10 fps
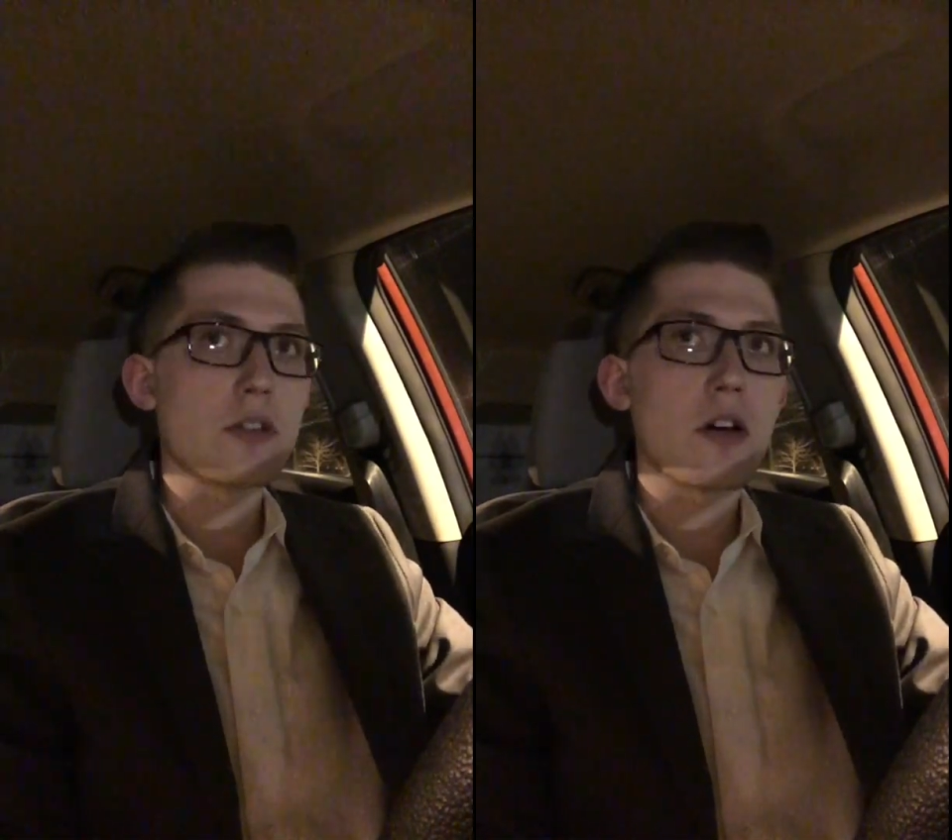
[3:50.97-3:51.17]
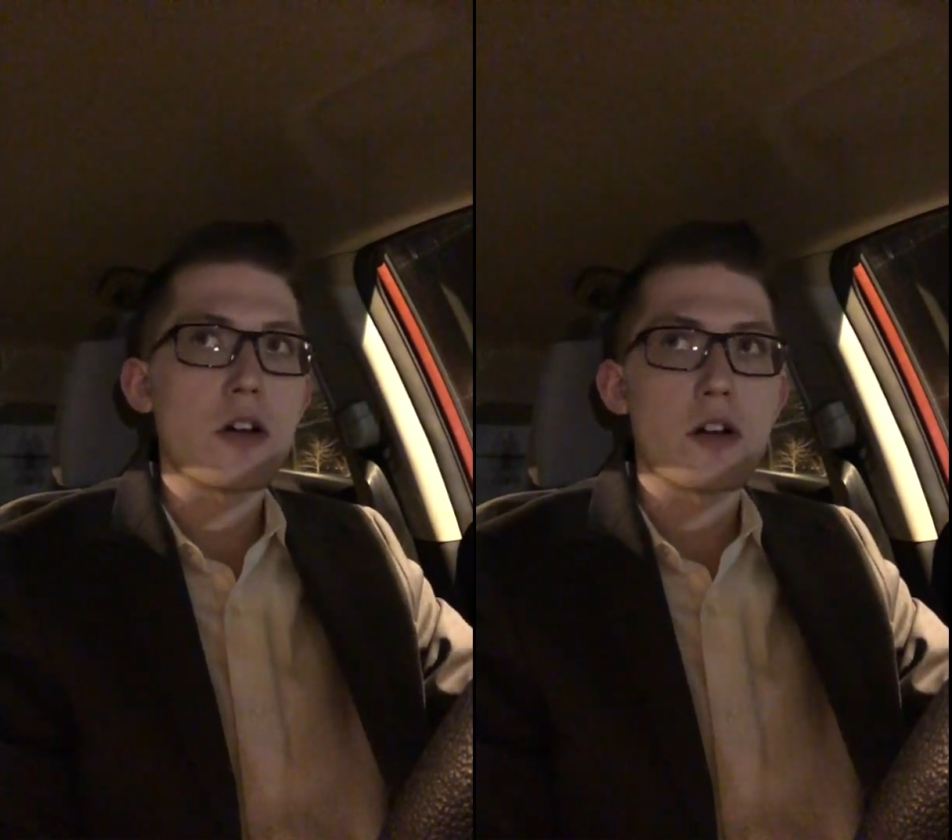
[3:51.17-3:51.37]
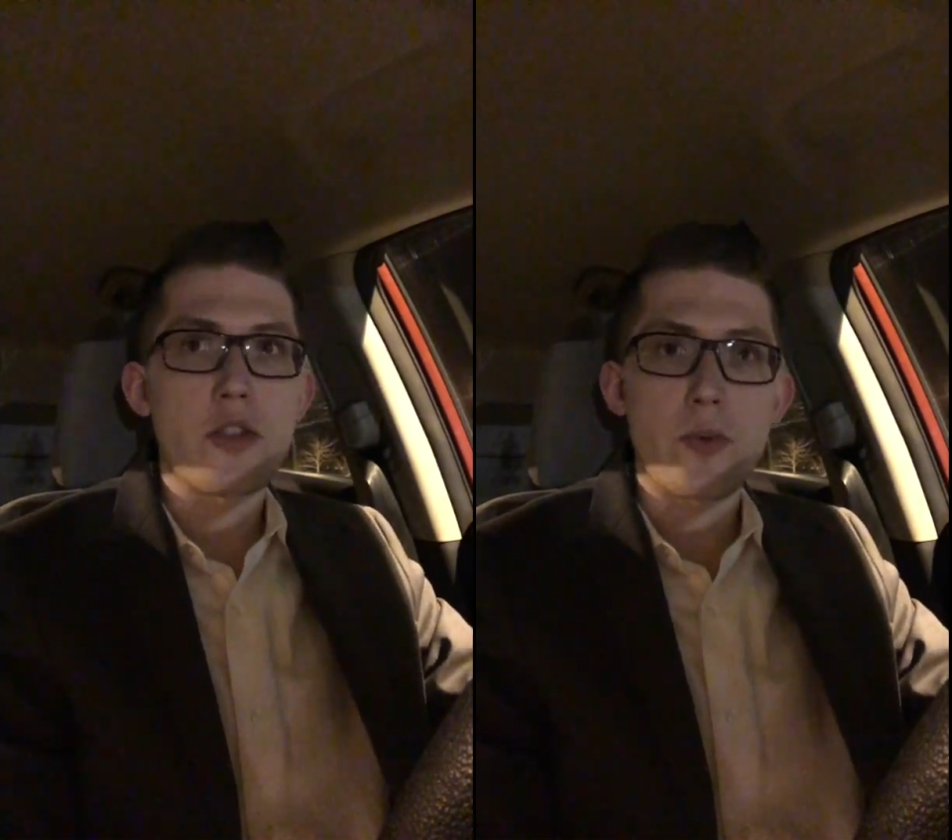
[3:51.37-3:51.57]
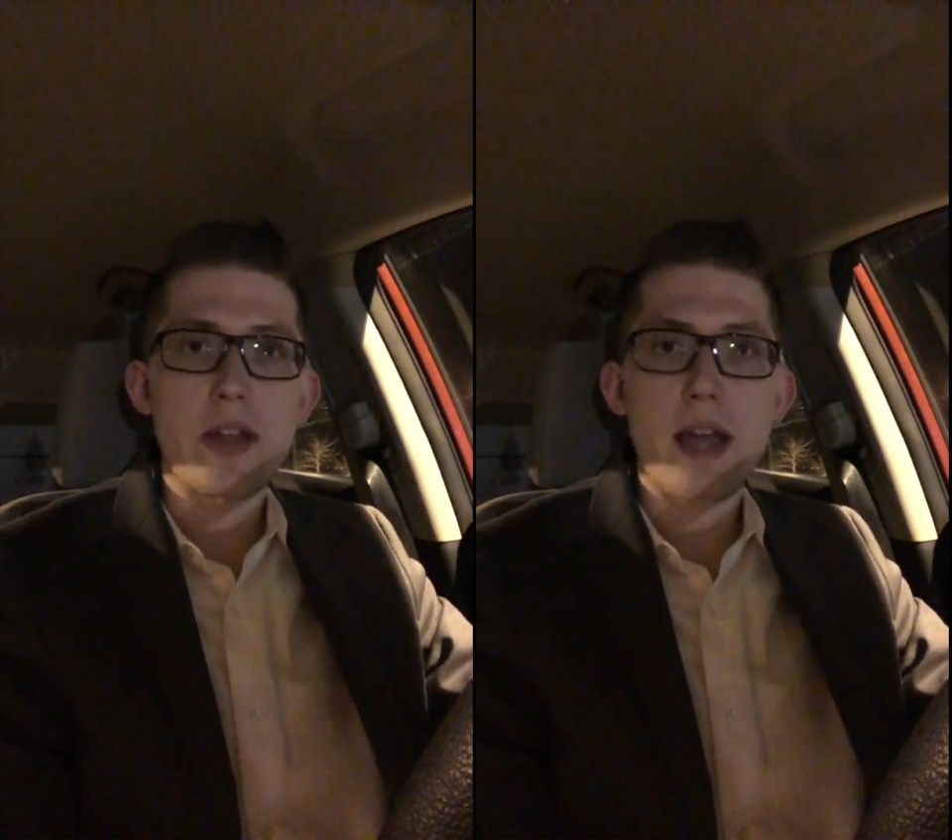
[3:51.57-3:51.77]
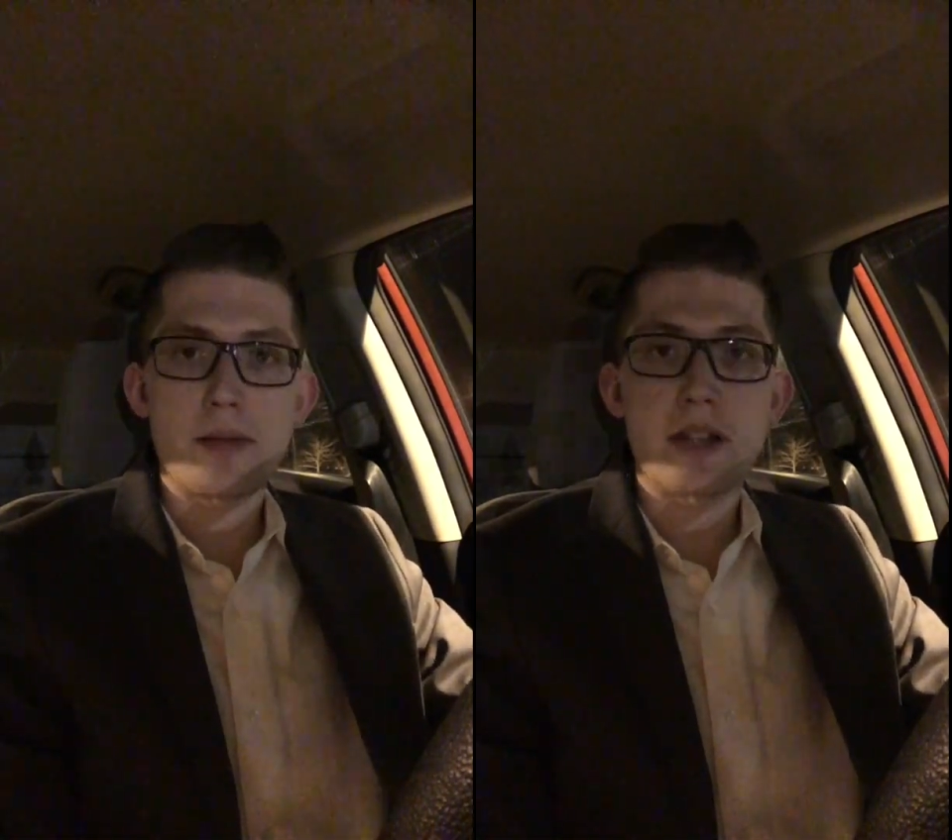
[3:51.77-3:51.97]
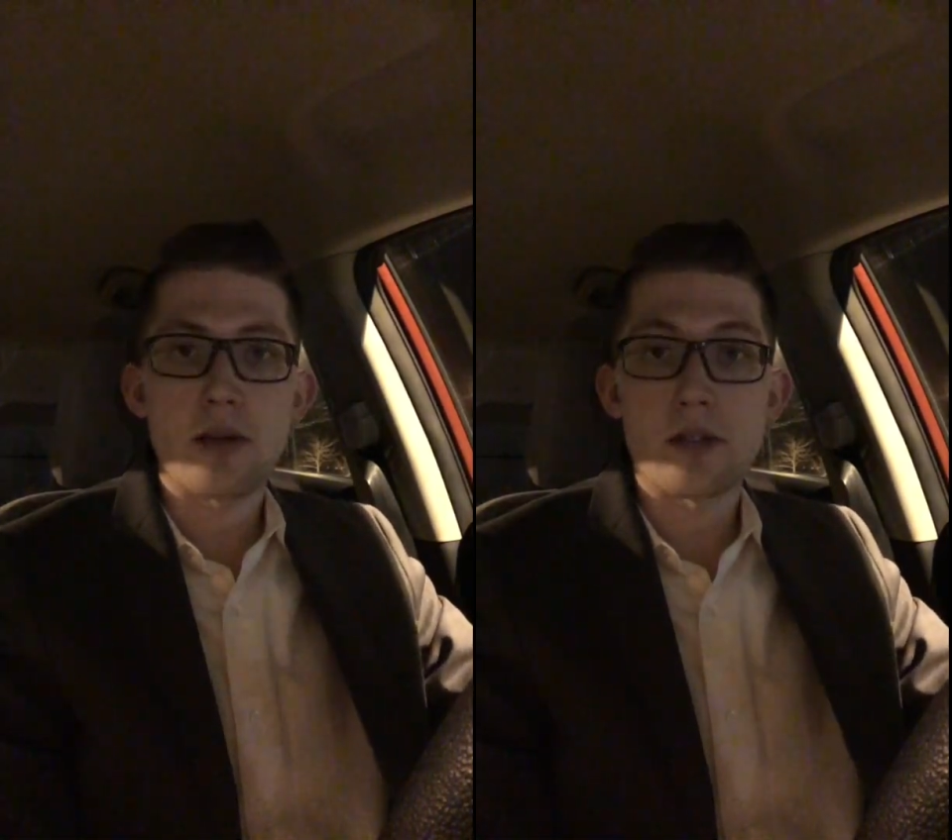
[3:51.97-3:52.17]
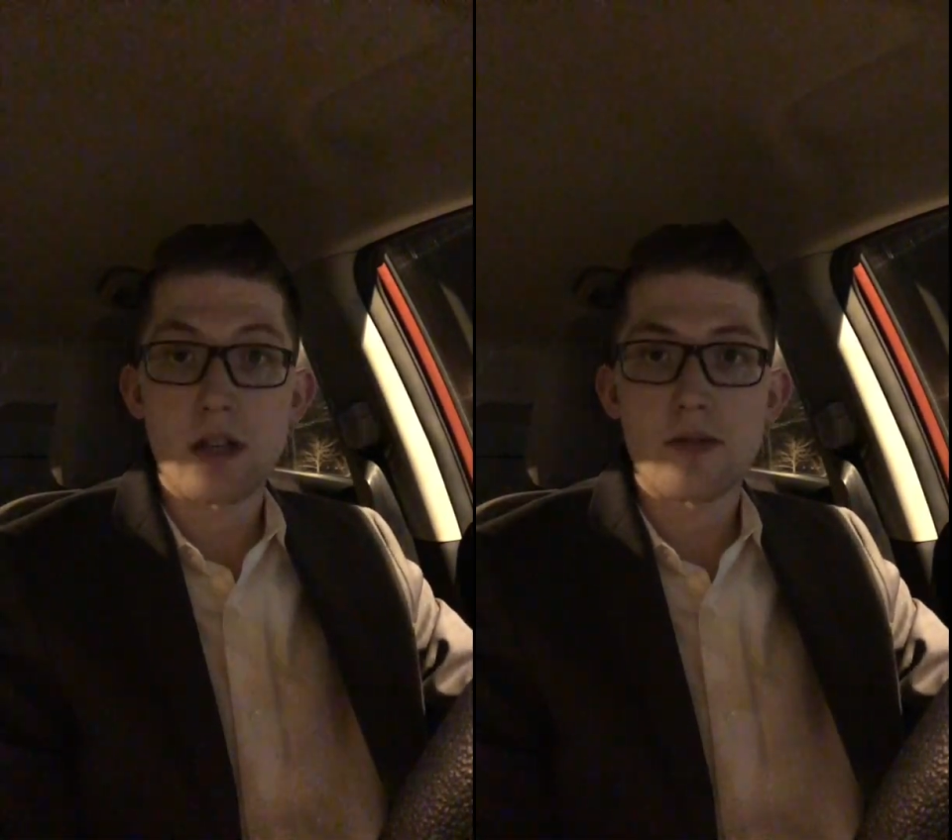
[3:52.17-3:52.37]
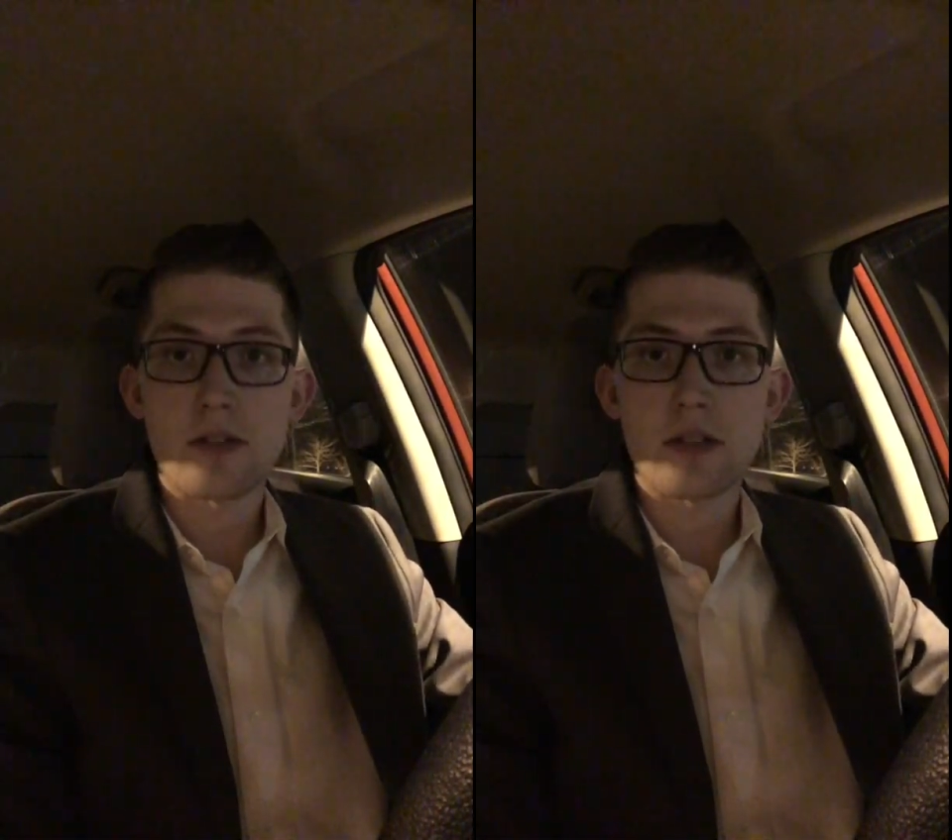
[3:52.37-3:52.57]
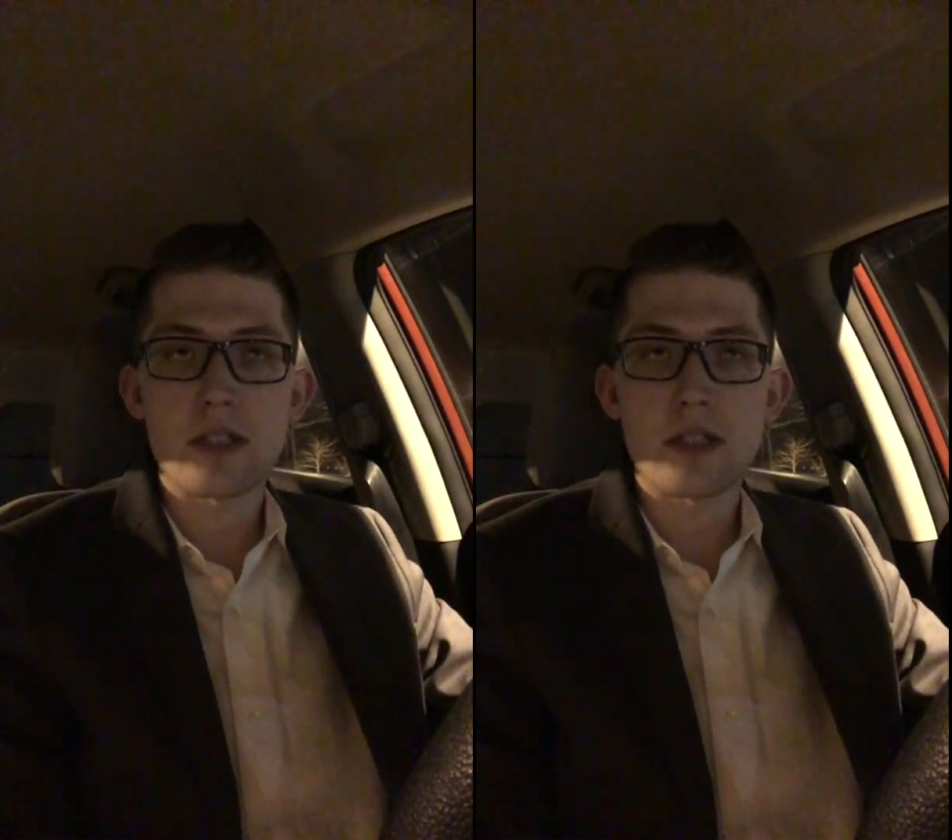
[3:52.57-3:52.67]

are 3 apps that I would definitely